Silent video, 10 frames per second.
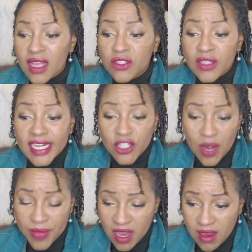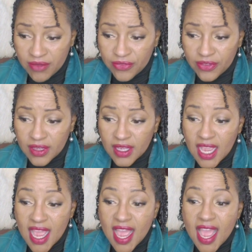So they drop me off.
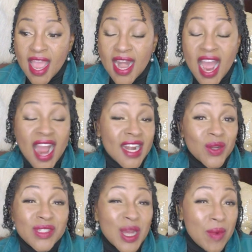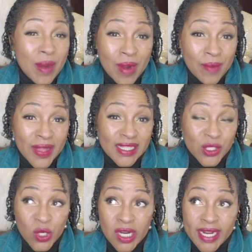And I don't tell my mom that
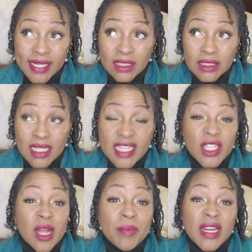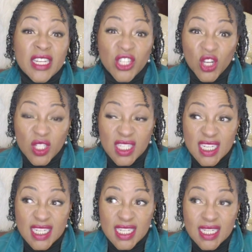story until I'm an
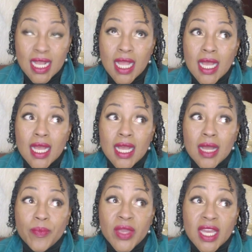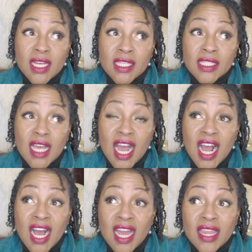adult. Because
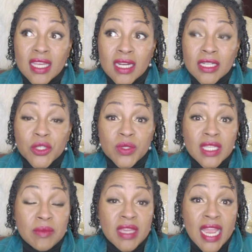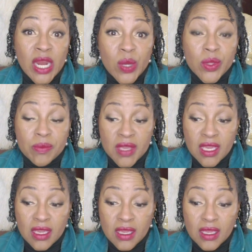I thought she was going to be angry with
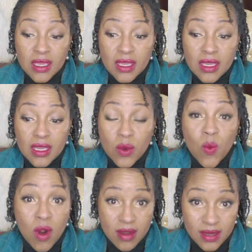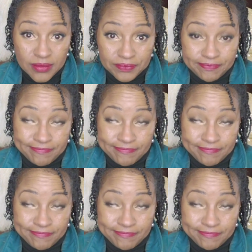me. One.